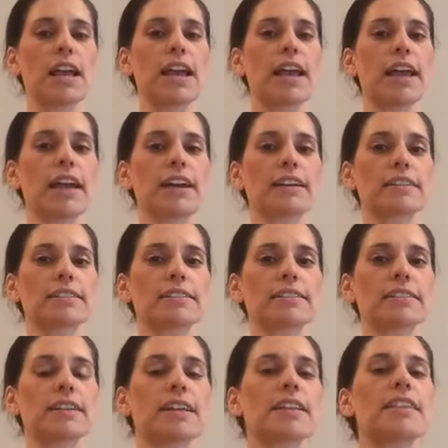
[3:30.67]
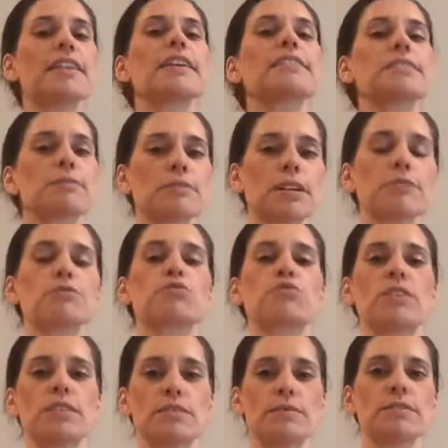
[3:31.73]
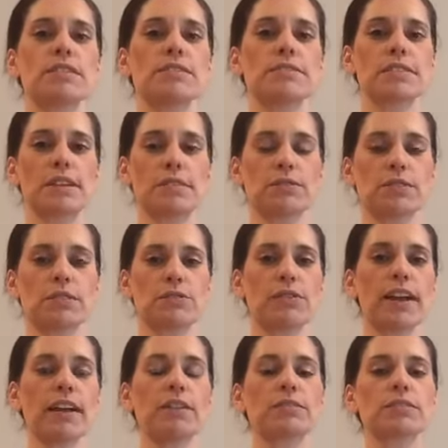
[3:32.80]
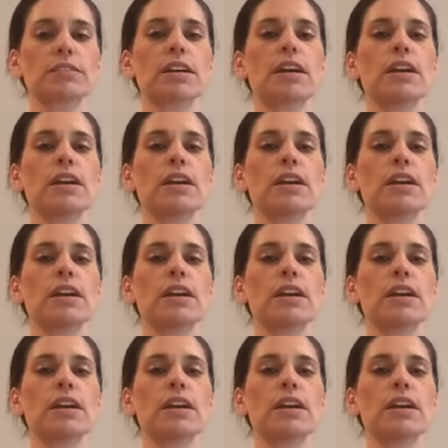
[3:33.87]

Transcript: and they sometimes run themselves down to the ground.